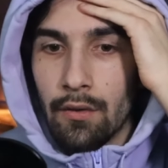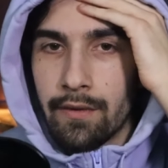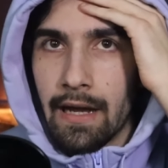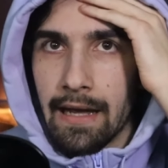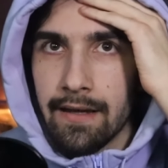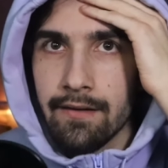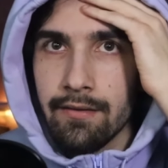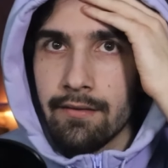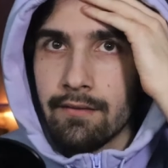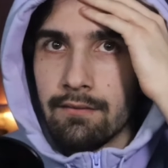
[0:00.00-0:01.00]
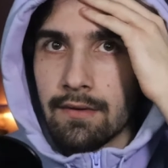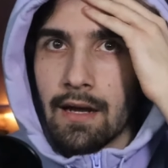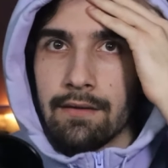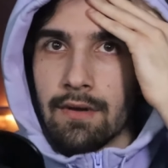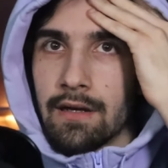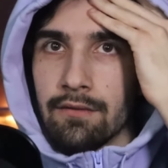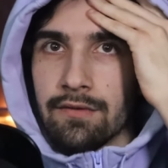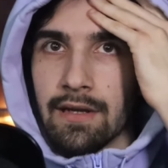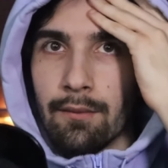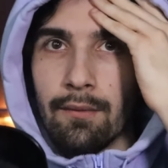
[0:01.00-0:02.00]
okay, I, I don't
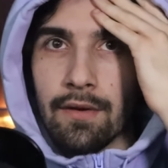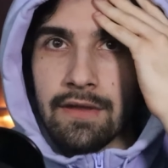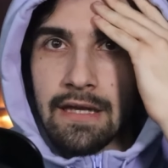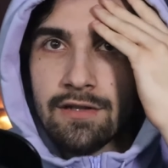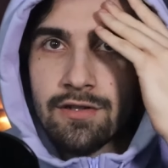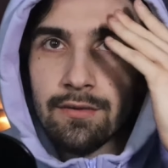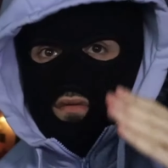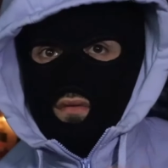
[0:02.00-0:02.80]
see what the issue.